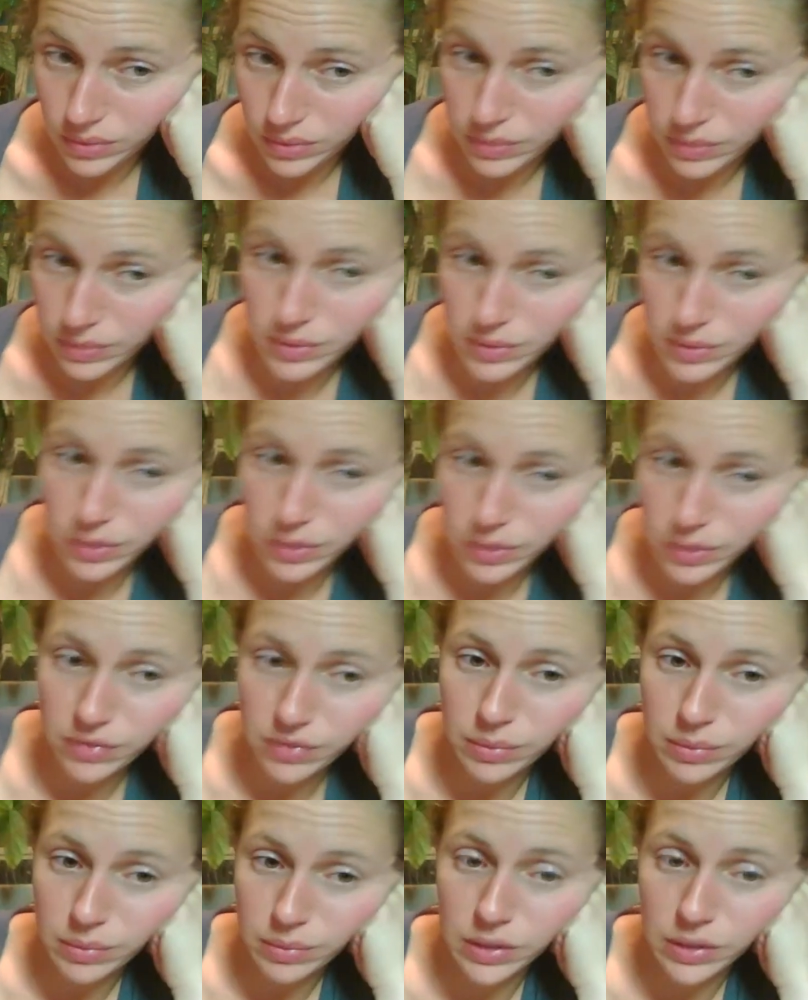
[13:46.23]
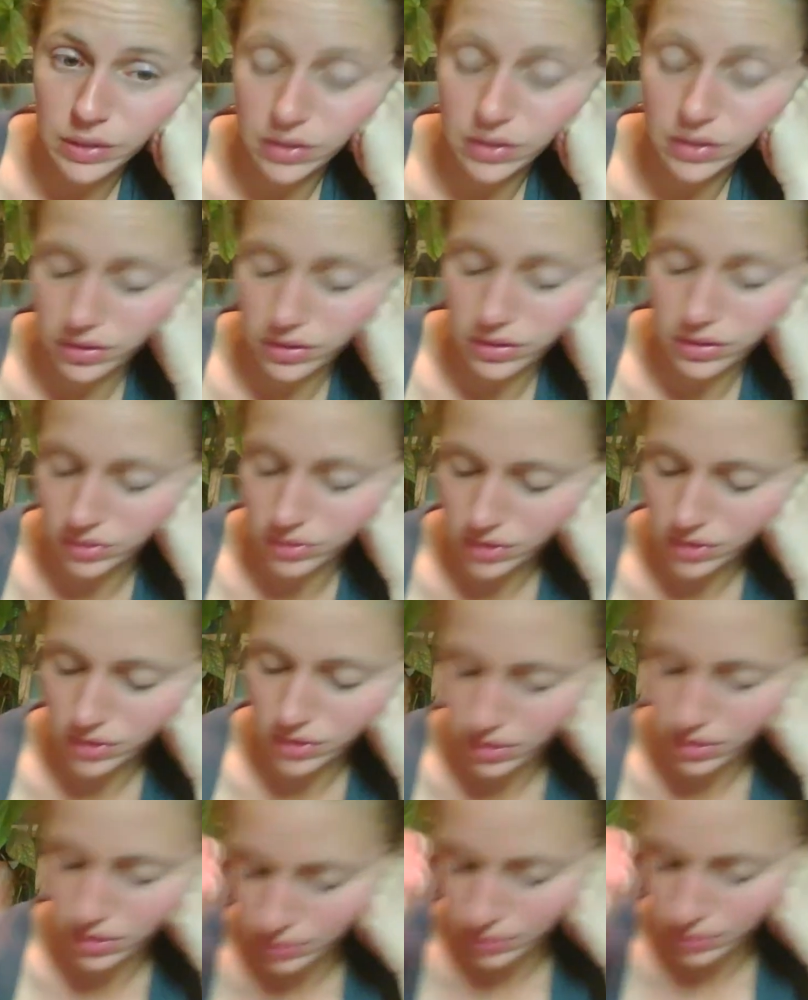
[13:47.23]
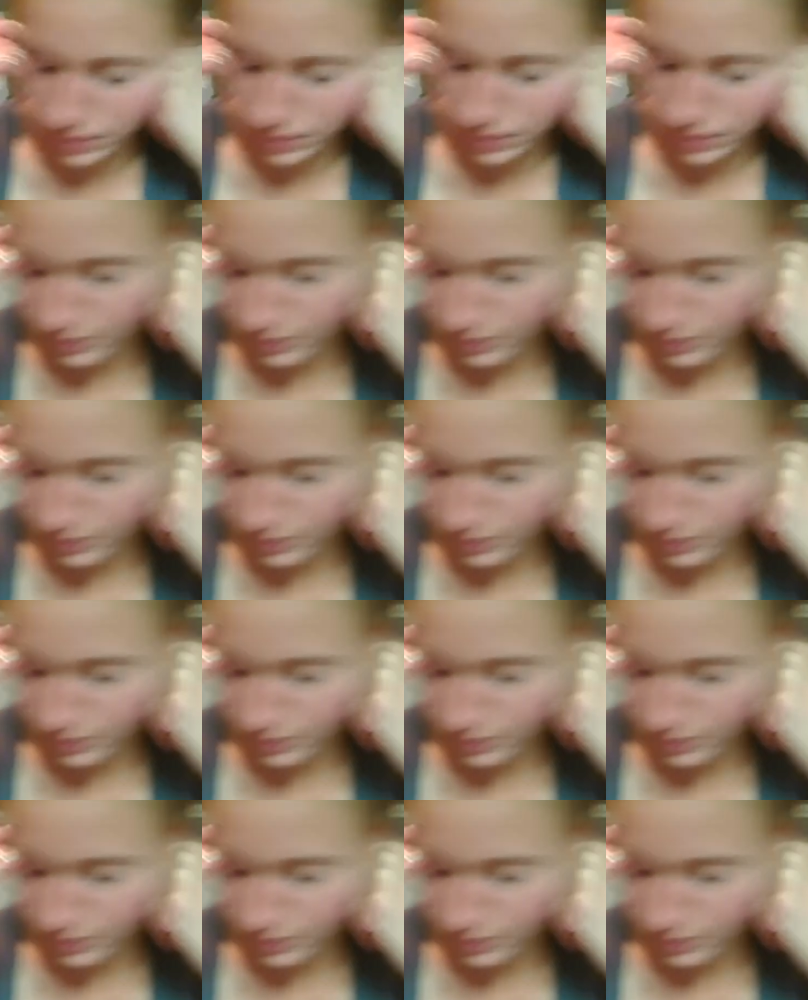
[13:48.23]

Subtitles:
there's a break from right here. No.